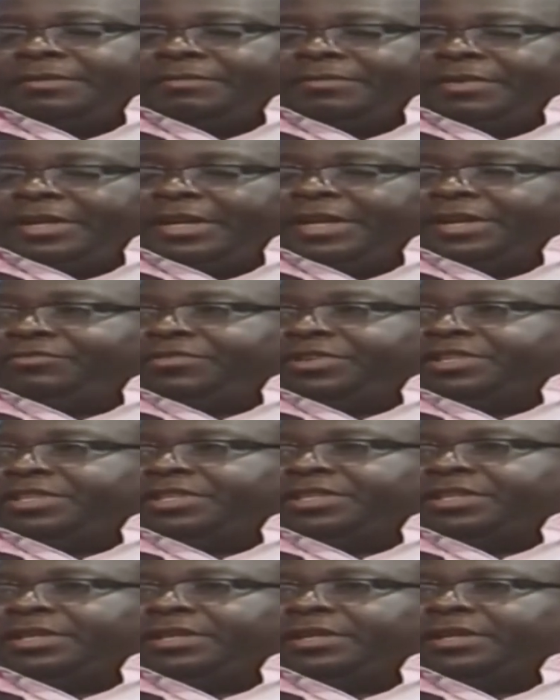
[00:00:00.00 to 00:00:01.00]

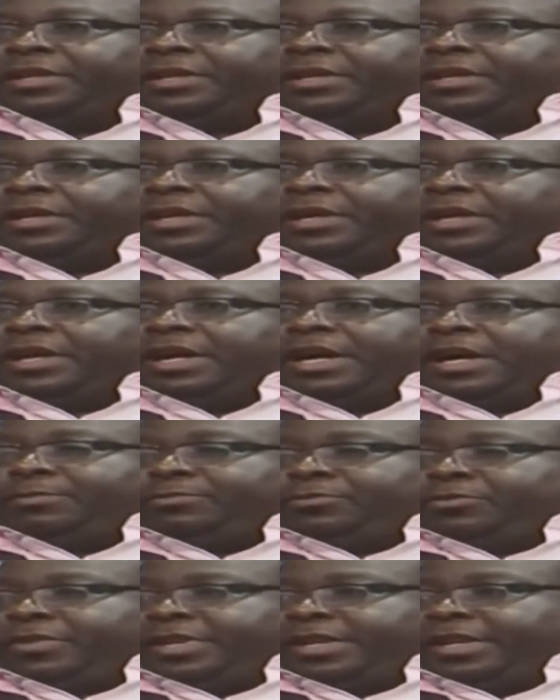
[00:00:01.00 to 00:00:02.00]
electricity
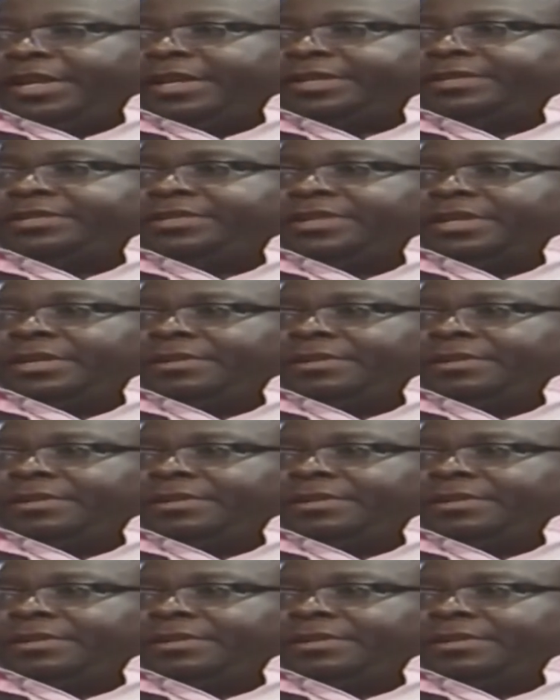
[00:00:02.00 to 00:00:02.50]
up to the next